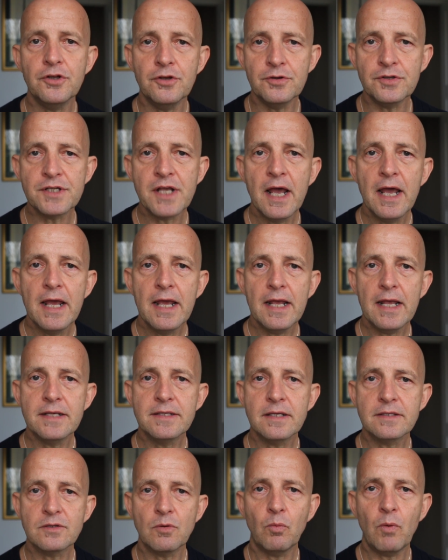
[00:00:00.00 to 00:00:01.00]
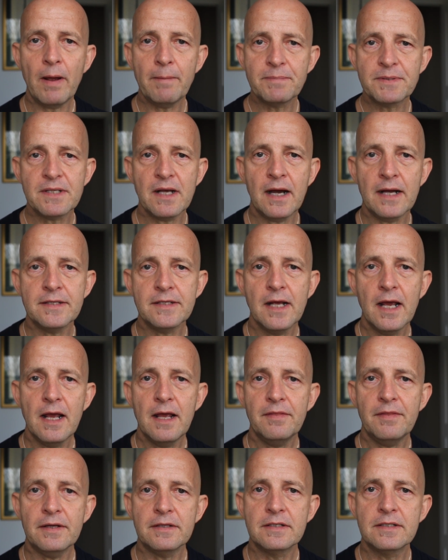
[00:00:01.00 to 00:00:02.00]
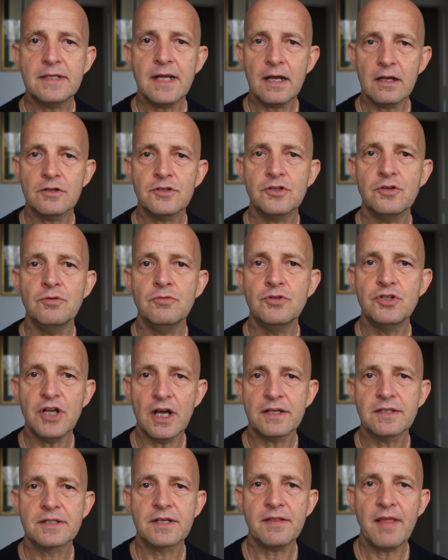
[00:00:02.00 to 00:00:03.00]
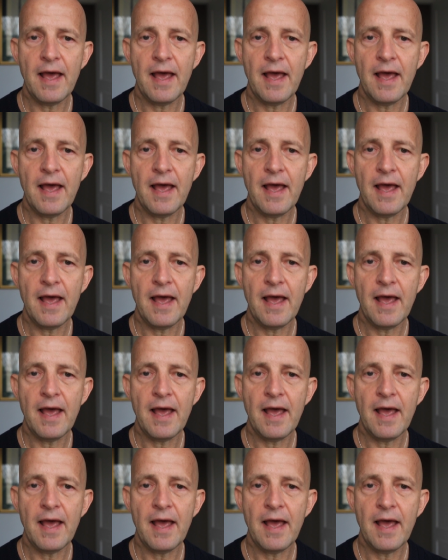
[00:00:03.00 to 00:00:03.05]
news is there's a website that tells you just